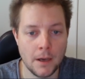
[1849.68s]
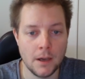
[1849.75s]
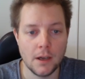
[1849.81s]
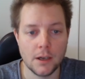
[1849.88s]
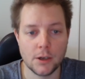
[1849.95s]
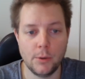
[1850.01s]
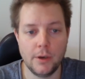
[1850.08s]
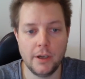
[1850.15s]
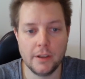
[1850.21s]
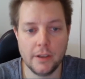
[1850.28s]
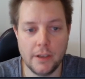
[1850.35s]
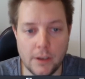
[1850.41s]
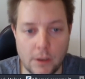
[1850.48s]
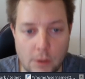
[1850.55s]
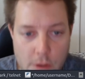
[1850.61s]
Quitting
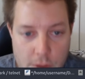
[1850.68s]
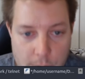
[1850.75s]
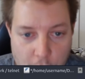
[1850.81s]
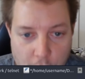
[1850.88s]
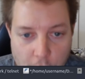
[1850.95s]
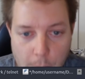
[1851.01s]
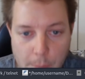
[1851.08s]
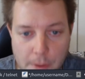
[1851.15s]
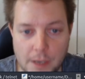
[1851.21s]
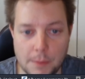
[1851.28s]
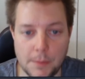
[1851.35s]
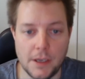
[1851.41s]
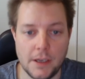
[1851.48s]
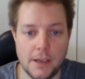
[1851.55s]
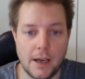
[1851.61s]
the
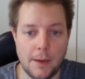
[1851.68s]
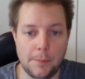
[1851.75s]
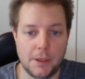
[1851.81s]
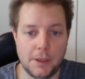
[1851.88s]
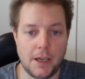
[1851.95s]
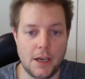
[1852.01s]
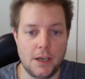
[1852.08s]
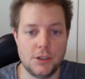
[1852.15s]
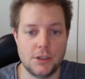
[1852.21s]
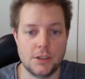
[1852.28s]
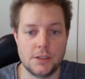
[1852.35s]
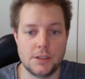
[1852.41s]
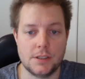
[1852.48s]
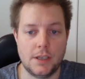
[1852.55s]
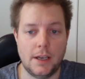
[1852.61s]
Osmocom-BB
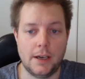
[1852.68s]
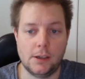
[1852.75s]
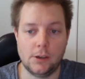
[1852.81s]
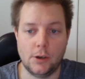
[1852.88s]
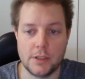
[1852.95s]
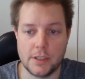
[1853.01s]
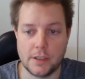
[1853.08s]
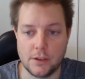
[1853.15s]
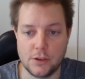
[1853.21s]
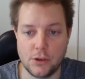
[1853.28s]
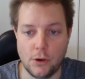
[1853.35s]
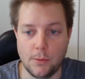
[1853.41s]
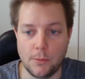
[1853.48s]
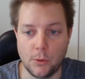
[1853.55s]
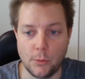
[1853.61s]
applications and closing the
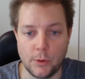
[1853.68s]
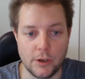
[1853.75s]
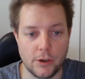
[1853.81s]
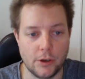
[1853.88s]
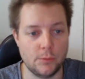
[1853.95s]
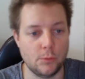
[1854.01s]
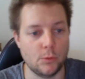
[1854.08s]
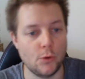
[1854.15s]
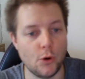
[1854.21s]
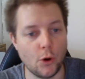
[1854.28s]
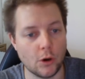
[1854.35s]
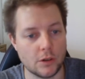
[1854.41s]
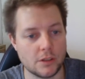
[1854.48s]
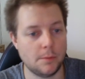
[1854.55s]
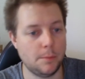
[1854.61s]
terminal window will
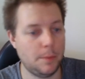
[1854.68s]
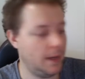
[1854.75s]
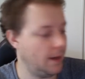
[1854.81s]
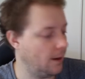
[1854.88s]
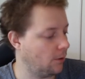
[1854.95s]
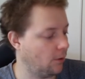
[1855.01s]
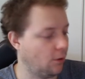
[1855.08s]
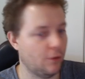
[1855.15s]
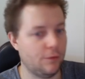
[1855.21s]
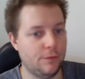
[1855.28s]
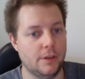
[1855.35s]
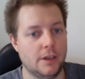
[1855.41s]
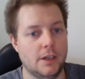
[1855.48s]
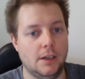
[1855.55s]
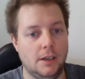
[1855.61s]
not power off
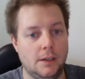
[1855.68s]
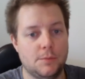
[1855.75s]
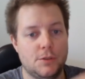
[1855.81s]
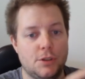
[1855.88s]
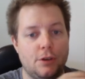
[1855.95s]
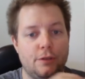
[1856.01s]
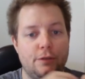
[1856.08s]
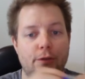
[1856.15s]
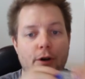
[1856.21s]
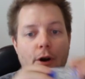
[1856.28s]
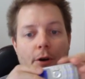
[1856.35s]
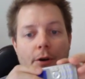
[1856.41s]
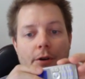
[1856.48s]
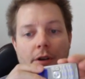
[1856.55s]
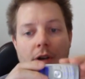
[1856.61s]
the Calypso
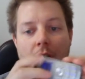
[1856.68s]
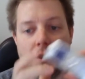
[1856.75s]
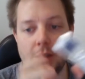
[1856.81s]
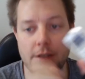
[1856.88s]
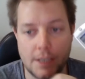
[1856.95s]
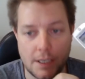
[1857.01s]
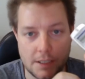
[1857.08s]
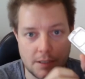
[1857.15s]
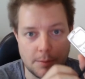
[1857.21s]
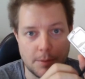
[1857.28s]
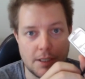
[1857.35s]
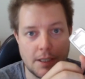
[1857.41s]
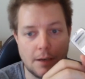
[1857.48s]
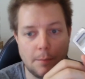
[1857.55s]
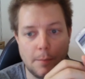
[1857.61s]
phone. This has to be
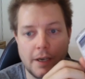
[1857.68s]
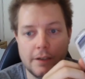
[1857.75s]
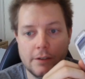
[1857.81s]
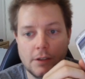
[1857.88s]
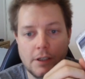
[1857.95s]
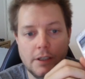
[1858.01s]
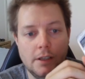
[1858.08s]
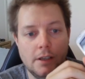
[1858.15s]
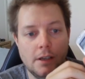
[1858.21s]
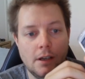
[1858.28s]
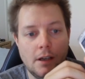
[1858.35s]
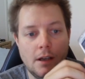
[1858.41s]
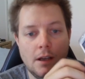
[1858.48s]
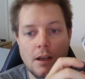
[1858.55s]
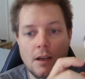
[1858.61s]
done manually
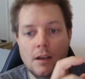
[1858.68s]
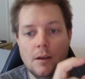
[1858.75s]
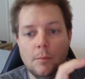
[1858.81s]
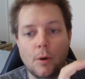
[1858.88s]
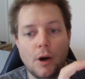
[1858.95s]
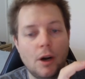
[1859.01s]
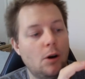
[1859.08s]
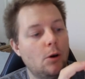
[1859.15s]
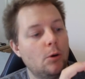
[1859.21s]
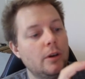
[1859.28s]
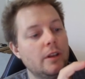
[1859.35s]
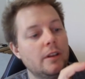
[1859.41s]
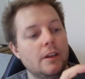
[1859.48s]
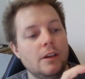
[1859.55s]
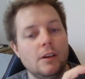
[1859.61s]
by
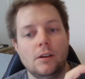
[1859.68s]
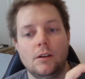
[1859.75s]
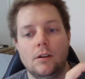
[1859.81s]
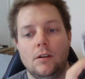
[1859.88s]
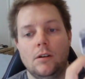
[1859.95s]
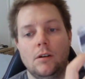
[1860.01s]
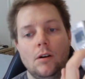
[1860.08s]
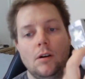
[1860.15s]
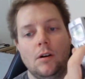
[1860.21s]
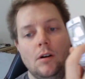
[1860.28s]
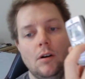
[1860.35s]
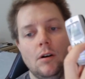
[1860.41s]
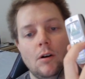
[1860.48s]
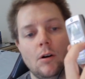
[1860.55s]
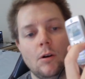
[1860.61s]
holding the
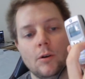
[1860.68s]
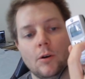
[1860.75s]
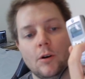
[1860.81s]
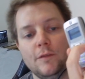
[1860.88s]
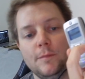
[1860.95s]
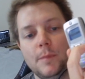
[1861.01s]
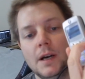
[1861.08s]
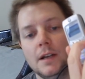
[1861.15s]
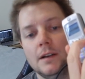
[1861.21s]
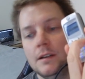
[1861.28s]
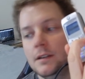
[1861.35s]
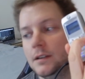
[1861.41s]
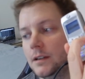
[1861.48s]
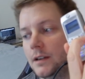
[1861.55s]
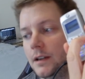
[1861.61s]
on-off
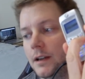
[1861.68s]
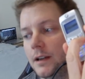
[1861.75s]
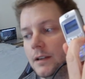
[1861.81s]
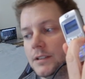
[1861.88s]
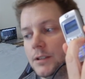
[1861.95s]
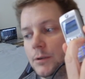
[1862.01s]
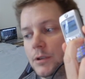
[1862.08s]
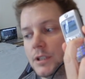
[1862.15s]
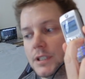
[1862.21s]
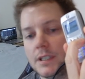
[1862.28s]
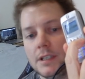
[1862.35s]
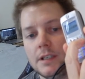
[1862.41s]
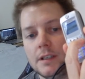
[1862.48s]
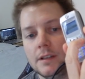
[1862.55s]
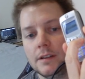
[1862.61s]
button until you
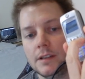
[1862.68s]
see the